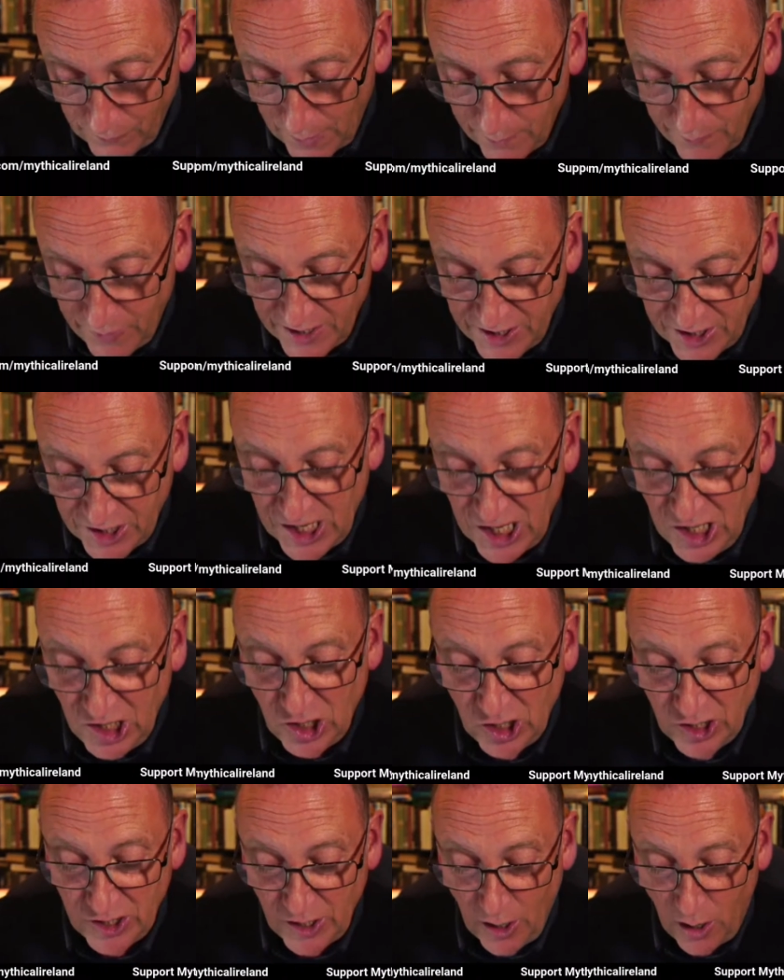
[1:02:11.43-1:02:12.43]

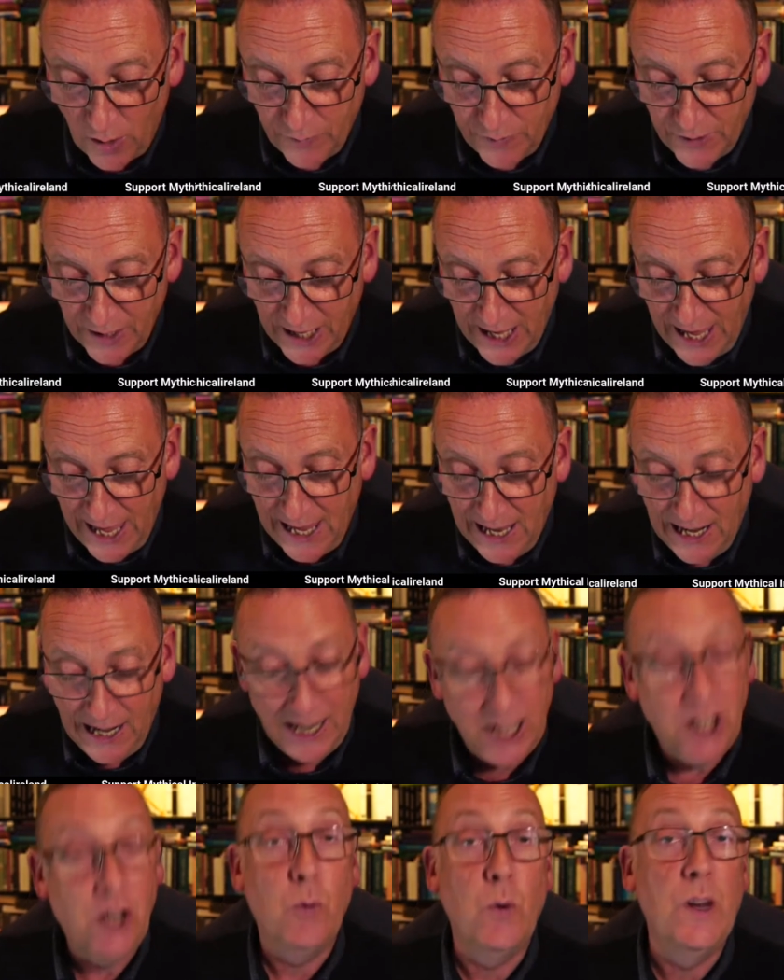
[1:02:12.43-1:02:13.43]
Vestiges of the Gael
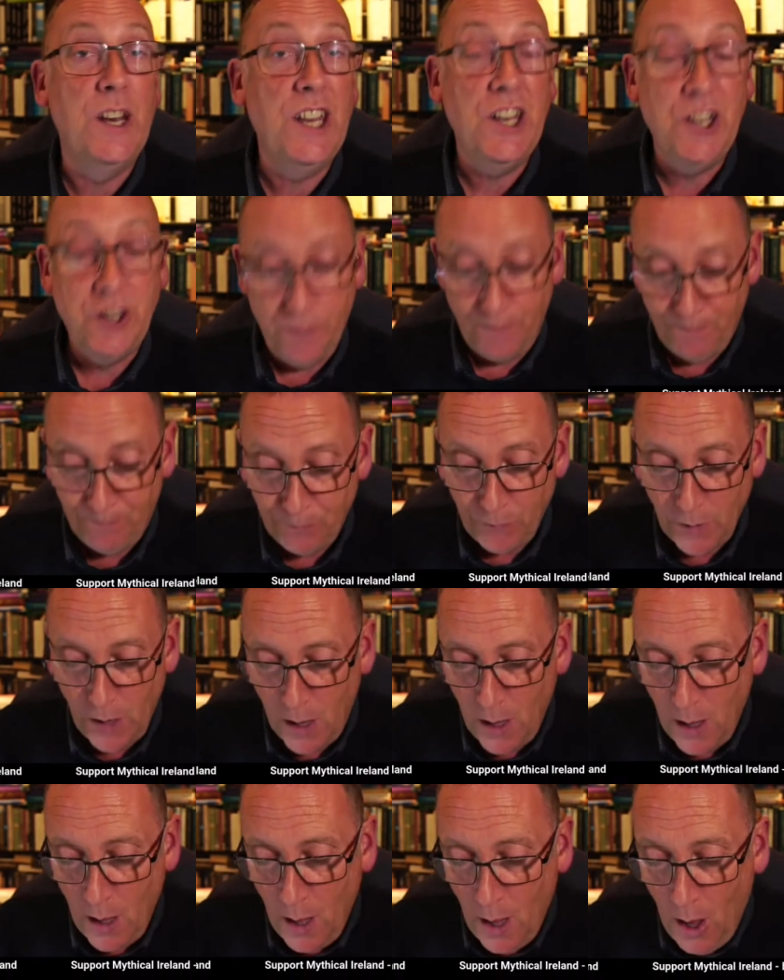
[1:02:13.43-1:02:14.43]
in Gwynedd
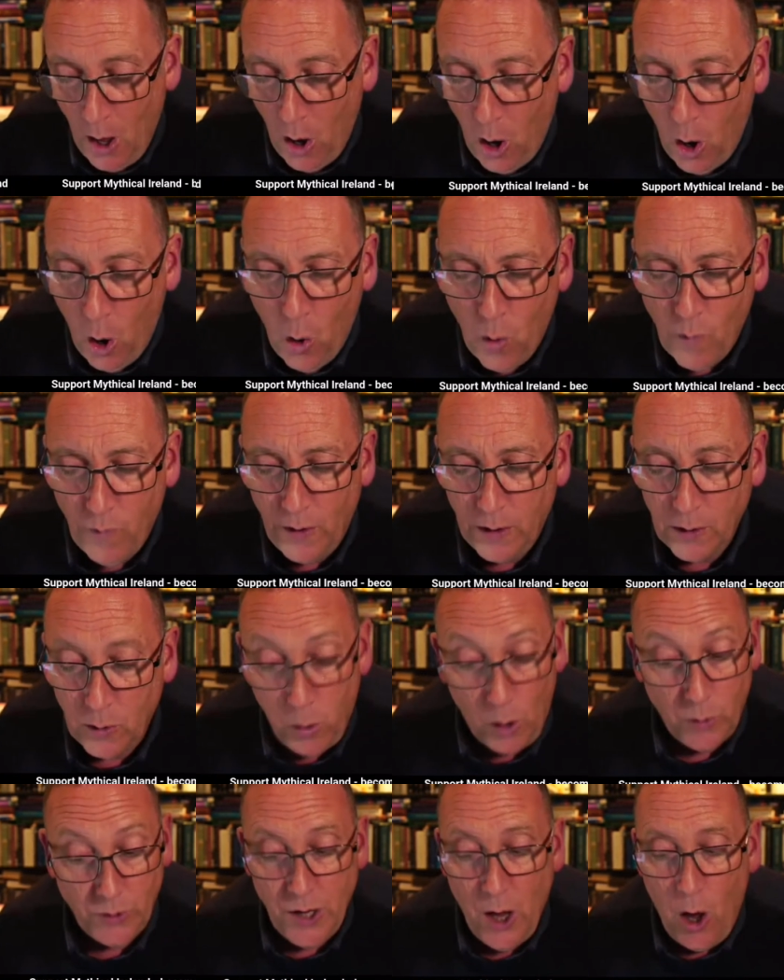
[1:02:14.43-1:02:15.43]
oval,
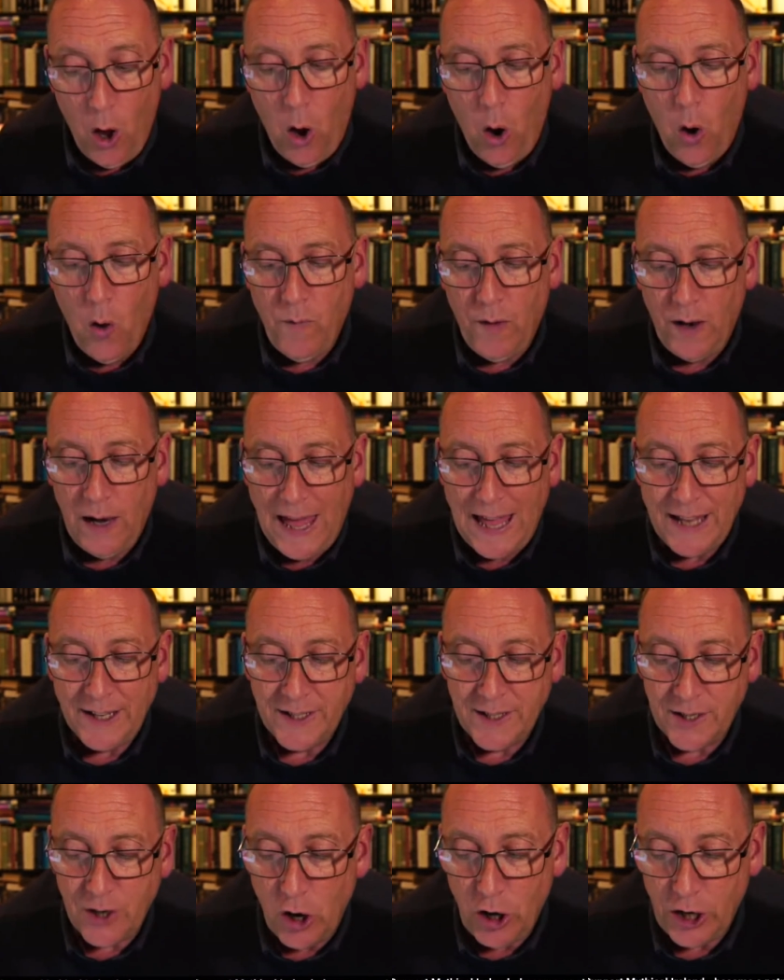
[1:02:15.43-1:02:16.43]
quote, oval and
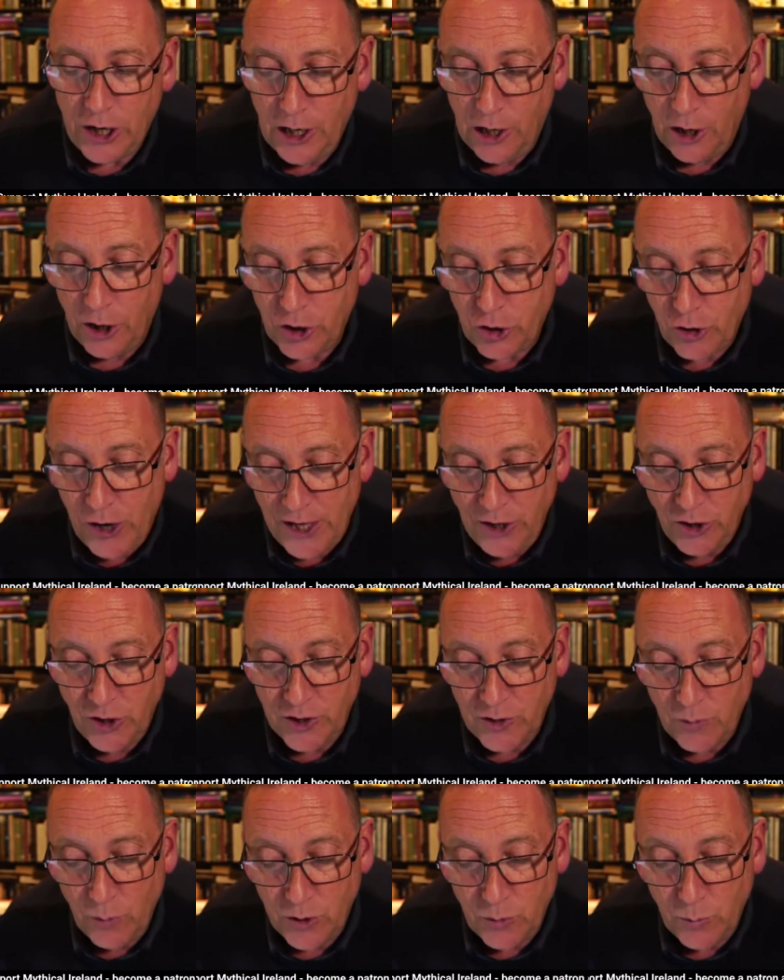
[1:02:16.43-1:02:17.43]
circular
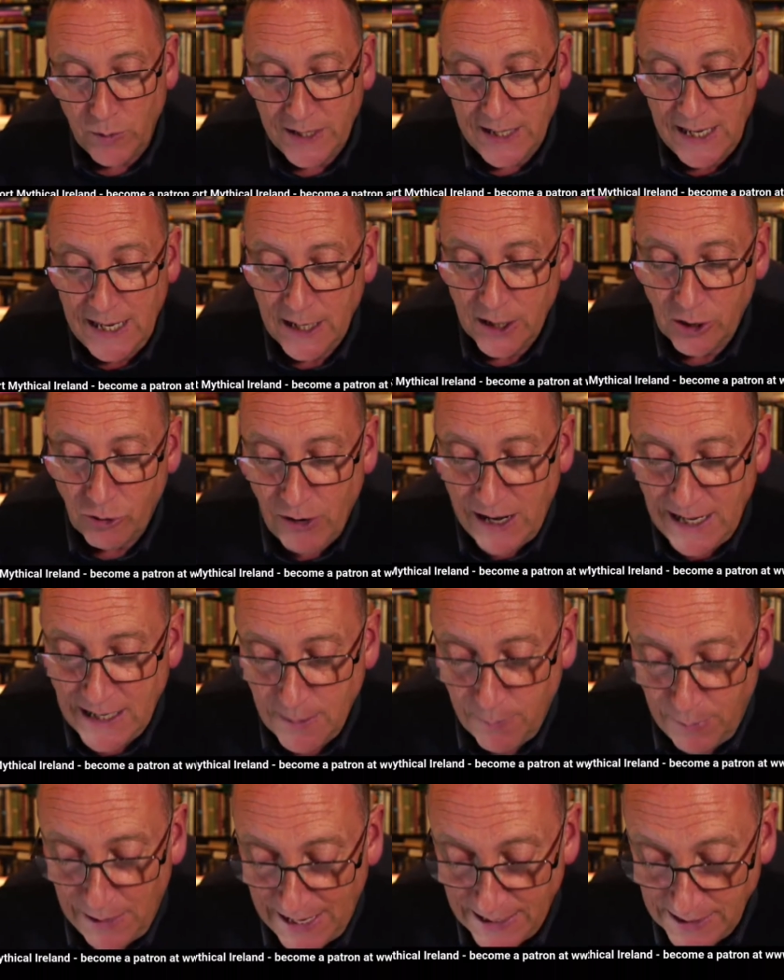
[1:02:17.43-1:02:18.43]
trenches which we see in
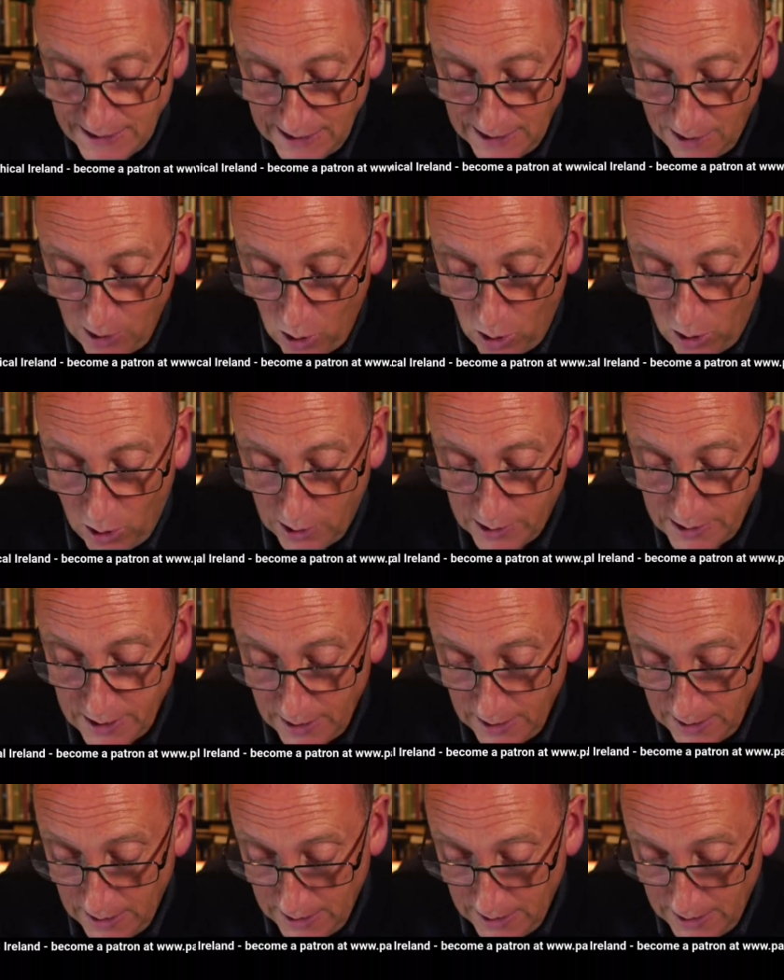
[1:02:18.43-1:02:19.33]
great plenty called,